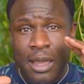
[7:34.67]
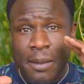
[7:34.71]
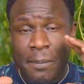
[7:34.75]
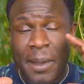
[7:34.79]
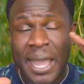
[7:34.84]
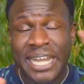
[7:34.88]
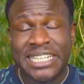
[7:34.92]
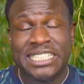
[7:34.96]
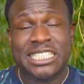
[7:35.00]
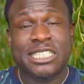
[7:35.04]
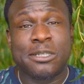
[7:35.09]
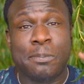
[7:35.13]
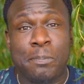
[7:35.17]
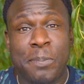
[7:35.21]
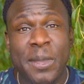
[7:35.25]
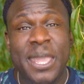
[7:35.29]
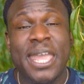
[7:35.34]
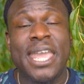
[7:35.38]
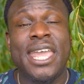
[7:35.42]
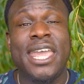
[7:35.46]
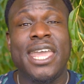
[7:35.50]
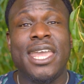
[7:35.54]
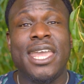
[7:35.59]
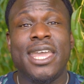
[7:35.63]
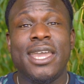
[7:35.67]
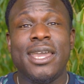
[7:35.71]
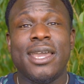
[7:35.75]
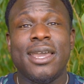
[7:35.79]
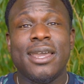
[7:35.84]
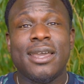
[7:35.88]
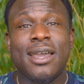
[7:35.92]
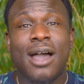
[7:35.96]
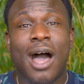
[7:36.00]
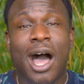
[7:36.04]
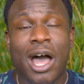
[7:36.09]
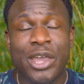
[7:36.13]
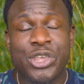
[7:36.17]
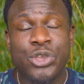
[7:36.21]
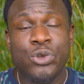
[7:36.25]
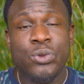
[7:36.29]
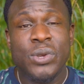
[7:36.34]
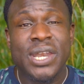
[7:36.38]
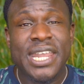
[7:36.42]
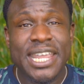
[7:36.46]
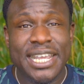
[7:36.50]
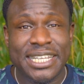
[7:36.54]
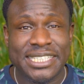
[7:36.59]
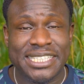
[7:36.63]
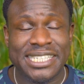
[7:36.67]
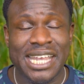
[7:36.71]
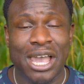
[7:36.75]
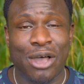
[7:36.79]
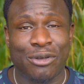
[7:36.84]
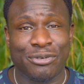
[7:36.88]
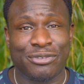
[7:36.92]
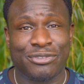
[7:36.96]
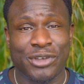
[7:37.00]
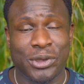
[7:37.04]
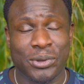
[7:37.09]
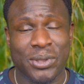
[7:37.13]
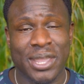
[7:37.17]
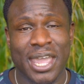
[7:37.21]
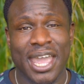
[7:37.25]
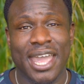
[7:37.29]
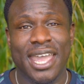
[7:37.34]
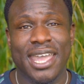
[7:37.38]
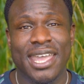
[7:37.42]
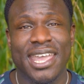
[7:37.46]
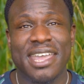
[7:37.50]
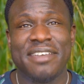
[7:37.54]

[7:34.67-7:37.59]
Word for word: by just being our unique self, okay?